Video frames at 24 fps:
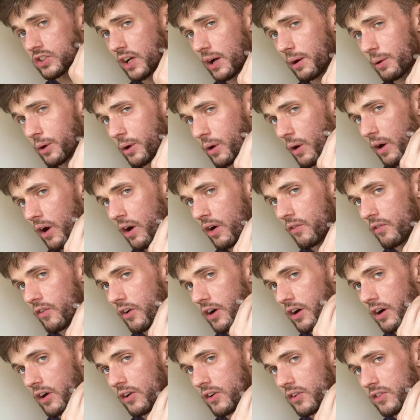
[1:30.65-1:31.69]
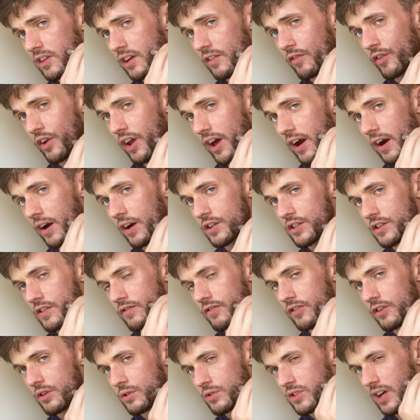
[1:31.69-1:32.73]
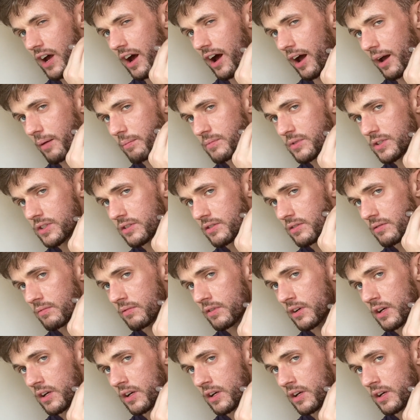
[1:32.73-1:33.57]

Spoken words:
I would go over different areas a few times,